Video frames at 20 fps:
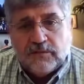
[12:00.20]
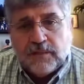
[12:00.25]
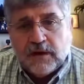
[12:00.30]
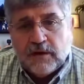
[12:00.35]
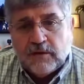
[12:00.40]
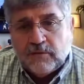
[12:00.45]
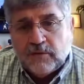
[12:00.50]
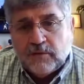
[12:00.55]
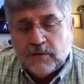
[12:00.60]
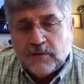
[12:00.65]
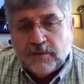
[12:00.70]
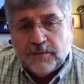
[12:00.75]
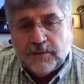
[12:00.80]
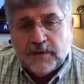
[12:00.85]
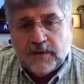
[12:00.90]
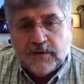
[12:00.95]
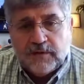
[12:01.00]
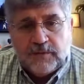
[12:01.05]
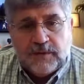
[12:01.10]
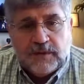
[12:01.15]
about, well,
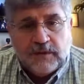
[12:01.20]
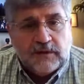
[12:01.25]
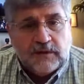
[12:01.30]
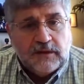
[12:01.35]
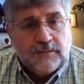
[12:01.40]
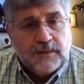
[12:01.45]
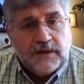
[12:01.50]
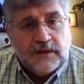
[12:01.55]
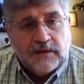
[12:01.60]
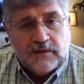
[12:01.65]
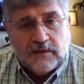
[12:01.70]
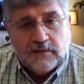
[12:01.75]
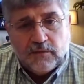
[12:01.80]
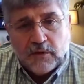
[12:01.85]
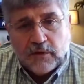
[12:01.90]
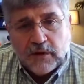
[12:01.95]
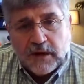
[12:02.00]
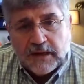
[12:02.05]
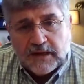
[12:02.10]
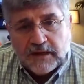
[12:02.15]
am I going to be limited to
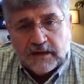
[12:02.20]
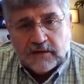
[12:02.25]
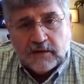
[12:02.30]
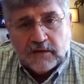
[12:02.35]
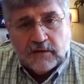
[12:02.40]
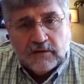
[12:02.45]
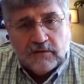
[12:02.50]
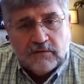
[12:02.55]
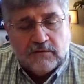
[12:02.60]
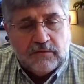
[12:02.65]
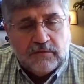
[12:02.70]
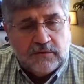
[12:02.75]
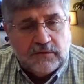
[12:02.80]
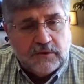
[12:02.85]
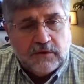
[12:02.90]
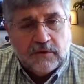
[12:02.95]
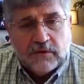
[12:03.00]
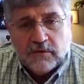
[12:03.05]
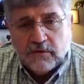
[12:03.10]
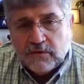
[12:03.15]
where I can go?
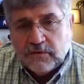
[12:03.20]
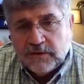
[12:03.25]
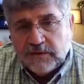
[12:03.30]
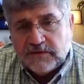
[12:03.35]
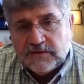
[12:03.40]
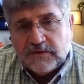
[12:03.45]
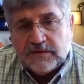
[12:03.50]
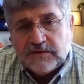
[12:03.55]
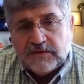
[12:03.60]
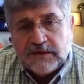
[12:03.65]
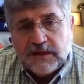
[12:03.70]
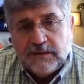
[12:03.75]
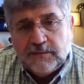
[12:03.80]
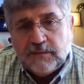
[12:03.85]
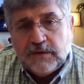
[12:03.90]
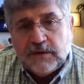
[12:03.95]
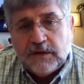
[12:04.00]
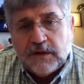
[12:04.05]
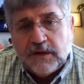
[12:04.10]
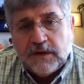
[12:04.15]
No, okay. it's the
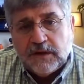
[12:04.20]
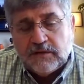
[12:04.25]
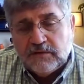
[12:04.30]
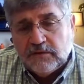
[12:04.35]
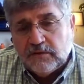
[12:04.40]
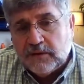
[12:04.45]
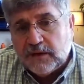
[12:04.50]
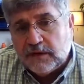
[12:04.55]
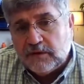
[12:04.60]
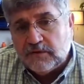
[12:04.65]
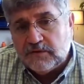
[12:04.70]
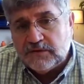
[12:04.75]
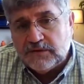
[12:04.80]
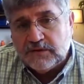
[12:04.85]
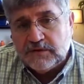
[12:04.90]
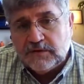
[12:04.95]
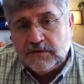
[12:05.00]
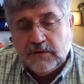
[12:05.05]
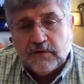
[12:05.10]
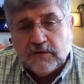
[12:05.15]
same connector that
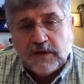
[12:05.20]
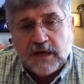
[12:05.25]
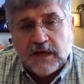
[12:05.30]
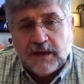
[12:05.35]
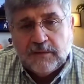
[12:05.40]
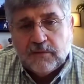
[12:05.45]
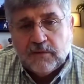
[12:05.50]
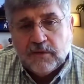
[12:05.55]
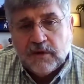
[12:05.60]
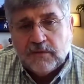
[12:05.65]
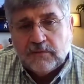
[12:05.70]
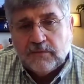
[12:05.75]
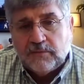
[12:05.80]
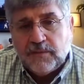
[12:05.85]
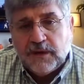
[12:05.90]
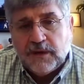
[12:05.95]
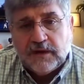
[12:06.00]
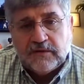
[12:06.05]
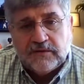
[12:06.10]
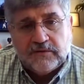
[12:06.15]
goes into your oh. campground
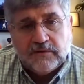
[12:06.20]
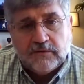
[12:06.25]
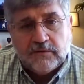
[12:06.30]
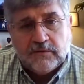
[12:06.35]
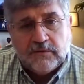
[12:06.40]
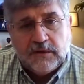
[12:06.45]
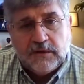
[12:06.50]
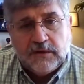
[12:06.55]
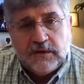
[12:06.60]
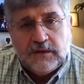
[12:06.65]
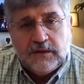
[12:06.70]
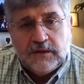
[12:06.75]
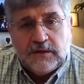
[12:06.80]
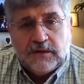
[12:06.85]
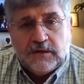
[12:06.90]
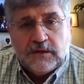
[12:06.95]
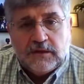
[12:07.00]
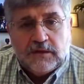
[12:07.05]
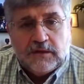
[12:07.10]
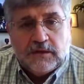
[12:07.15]
oh. pedestal.
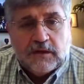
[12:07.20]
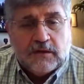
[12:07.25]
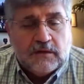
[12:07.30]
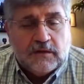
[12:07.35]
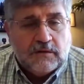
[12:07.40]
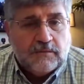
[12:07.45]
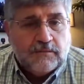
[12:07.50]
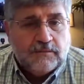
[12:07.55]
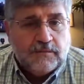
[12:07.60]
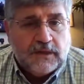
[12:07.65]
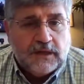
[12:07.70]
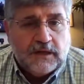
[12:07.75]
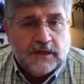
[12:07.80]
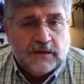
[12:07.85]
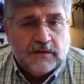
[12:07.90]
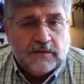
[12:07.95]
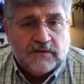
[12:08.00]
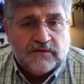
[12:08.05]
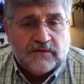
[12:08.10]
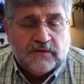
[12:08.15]
Um,
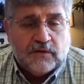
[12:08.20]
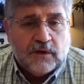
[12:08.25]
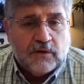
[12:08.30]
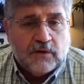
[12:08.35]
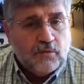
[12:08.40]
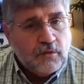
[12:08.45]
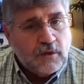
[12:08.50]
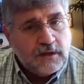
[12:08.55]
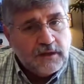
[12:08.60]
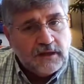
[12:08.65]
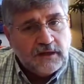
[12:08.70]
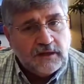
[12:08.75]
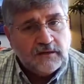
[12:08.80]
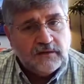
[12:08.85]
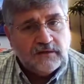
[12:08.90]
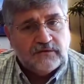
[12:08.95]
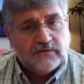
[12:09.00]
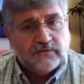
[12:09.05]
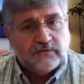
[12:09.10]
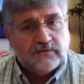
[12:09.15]
and so at one
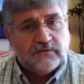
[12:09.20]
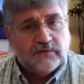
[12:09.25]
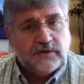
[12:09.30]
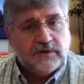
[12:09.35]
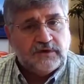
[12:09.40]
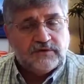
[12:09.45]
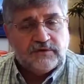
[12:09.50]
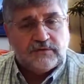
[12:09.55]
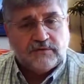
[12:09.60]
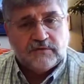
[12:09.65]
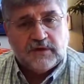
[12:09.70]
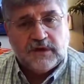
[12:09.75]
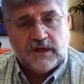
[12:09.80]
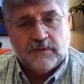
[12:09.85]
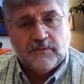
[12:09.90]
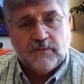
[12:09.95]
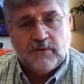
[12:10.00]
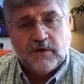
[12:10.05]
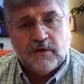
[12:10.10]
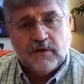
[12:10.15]
end is your traditional
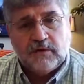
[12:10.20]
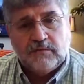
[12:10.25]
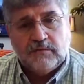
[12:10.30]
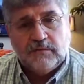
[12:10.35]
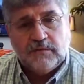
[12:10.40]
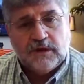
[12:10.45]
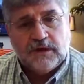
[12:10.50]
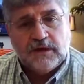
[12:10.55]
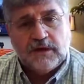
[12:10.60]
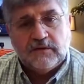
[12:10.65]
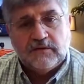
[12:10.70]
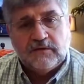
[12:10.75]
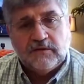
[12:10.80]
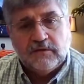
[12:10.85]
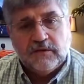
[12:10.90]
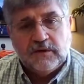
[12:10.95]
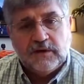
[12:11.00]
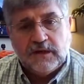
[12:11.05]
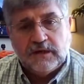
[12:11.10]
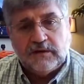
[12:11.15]
campground
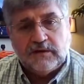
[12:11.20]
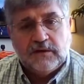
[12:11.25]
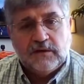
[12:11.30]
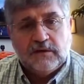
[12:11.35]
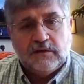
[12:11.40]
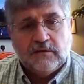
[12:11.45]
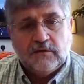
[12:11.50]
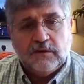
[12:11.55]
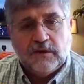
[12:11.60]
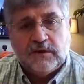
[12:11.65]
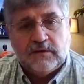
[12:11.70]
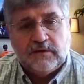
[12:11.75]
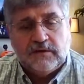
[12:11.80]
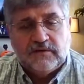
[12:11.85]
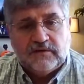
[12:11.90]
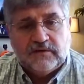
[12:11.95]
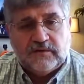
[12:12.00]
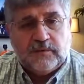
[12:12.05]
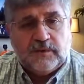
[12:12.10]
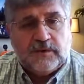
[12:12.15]
connector, and at the other end
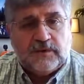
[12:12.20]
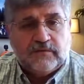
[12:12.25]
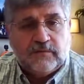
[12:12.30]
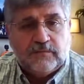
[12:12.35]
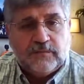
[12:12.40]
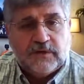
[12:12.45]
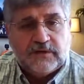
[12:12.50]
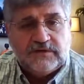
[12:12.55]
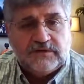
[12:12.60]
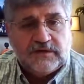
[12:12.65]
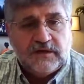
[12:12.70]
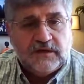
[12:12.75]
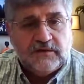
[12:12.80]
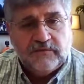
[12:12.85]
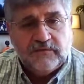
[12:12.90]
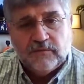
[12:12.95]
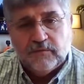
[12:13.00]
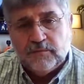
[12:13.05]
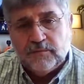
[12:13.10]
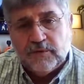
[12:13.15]
is a, is a much
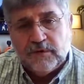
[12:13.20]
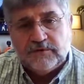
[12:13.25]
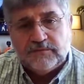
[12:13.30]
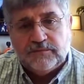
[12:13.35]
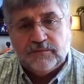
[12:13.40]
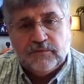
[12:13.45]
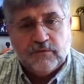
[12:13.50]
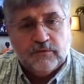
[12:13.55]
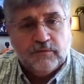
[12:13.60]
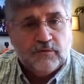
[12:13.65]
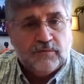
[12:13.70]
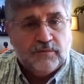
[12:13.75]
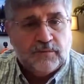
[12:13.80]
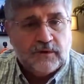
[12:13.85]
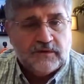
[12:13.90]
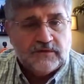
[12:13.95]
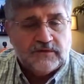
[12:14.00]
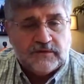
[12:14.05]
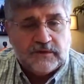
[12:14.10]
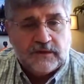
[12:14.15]
safer, much more
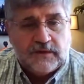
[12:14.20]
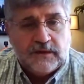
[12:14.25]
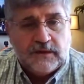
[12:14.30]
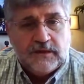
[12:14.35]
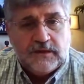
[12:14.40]
robust